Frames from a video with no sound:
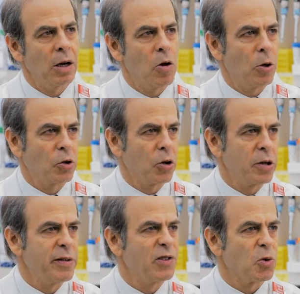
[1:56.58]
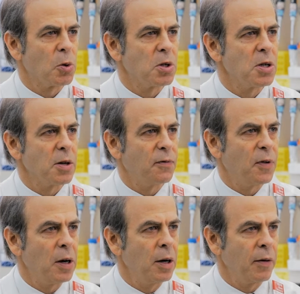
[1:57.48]
and alternative sources of
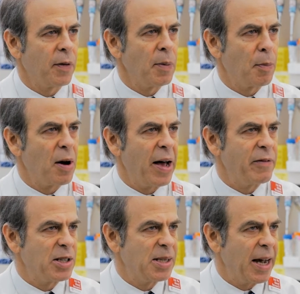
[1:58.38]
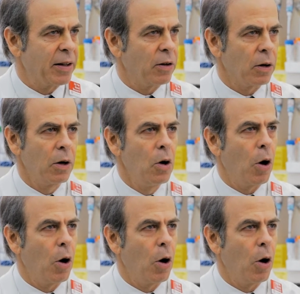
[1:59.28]
funding from the private sector